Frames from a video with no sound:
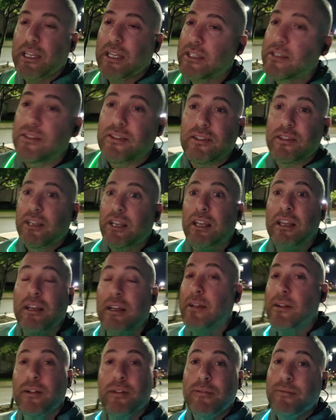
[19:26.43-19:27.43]
it's
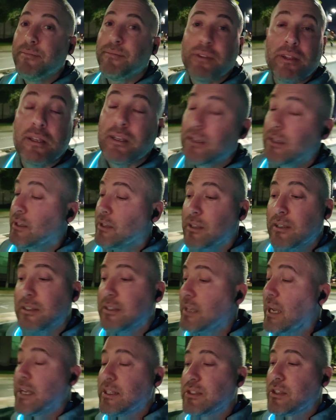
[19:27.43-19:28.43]

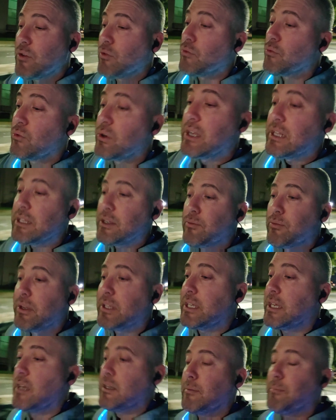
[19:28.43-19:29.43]
guys, they're really
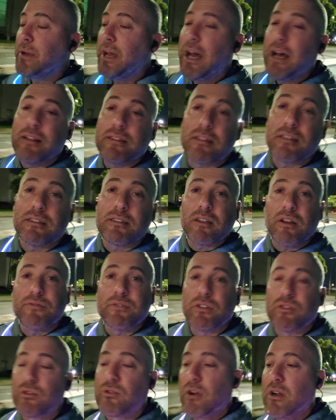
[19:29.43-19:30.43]
really on a path to
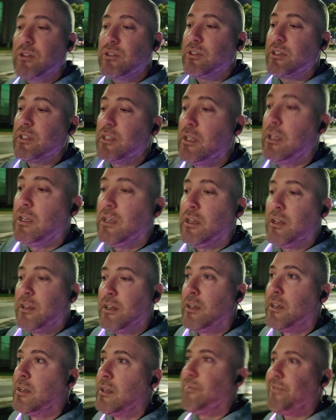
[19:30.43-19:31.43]
self destruction.
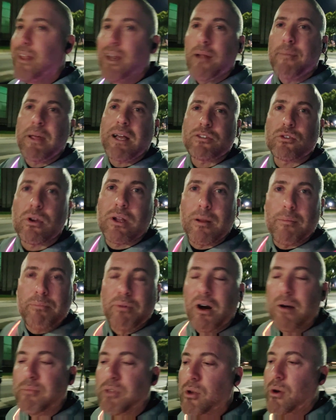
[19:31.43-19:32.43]
And I'm not trying to
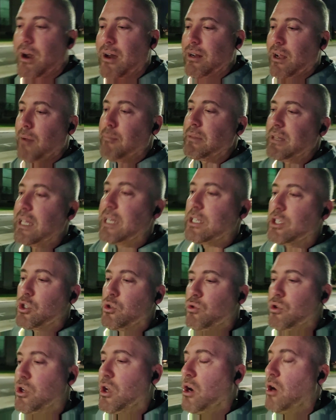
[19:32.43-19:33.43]
bum you out. I'm
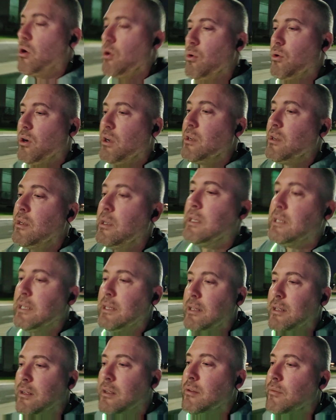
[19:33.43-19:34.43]
letting you know
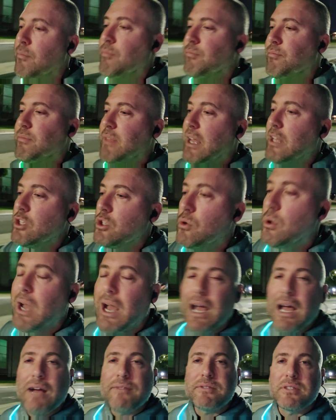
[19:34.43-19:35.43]
that you
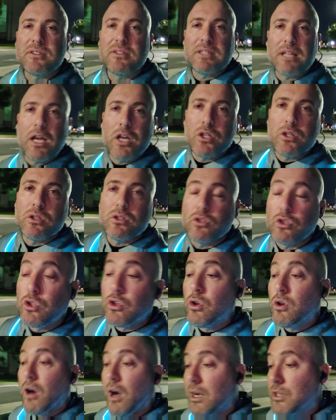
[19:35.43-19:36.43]
have to stay on
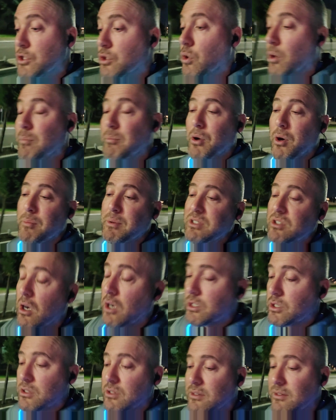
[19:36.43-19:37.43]
you on your purpose,
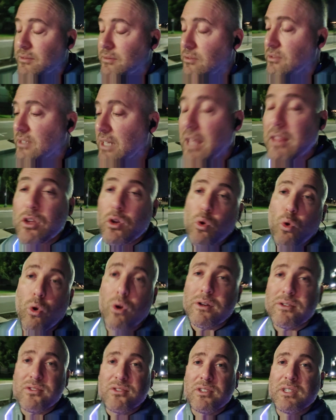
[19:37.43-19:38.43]
on stay the
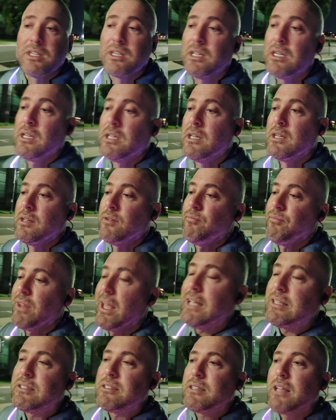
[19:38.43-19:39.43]
course,
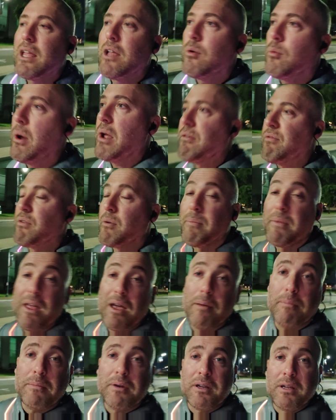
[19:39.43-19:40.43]
and stay away from
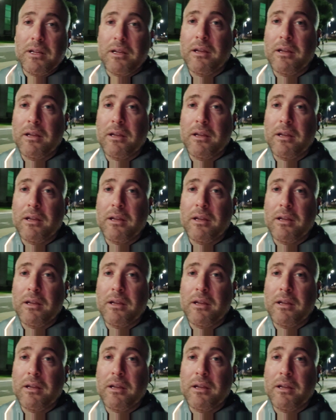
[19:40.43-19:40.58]
them,